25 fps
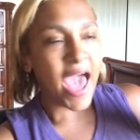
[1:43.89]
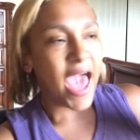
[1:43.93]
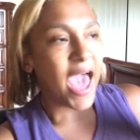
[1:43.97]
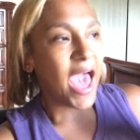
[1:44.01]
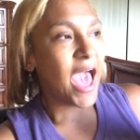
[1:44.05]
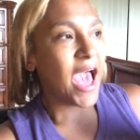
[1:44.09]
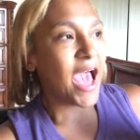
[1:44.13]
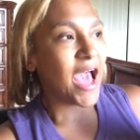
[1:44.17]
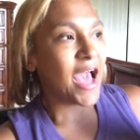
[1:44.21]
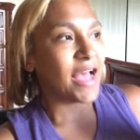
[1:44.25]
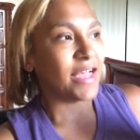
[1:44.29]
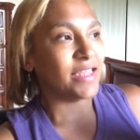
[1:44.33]

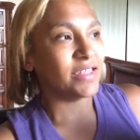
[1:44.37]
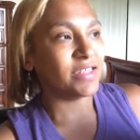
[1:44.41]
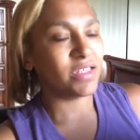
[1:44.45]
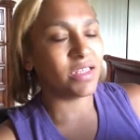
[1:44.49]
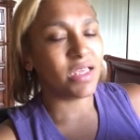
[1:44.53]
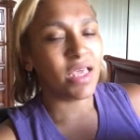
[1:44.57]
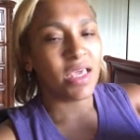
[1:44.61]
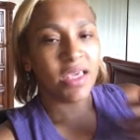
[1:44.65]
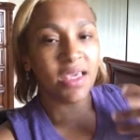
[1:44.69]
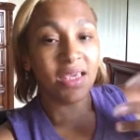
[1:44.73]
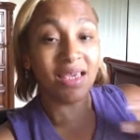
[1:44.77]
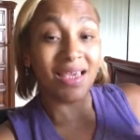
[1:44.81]
as
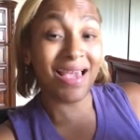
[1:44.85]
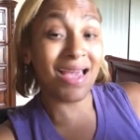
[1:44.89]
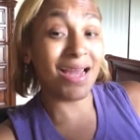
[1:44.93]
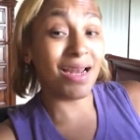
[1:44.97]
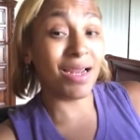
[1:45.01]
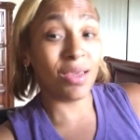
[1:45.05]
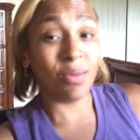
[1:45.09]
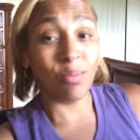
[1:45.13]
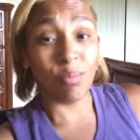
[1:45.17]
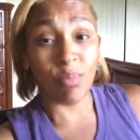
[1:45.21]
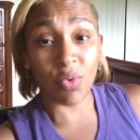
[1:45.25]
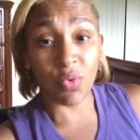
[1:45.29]

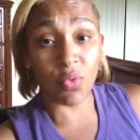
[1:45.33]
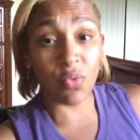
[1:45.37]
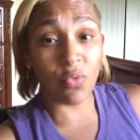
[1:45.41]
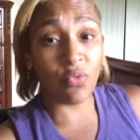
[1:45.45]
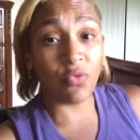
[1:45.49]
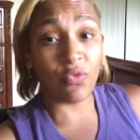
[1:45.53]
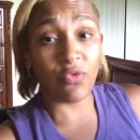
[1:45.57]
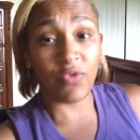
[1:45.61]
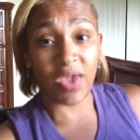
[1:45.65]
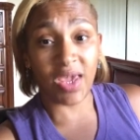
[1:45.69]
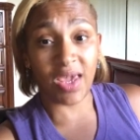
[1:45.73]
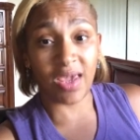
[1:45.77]
getting
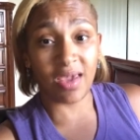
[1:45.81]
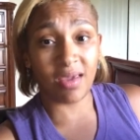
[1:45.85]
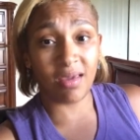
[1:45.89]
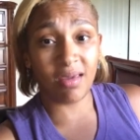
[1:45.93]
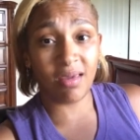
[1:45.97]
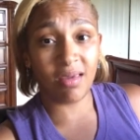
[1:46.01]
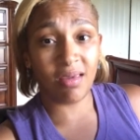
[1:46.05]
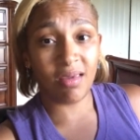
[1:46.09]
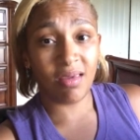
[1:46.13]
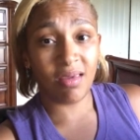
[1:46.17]
moving,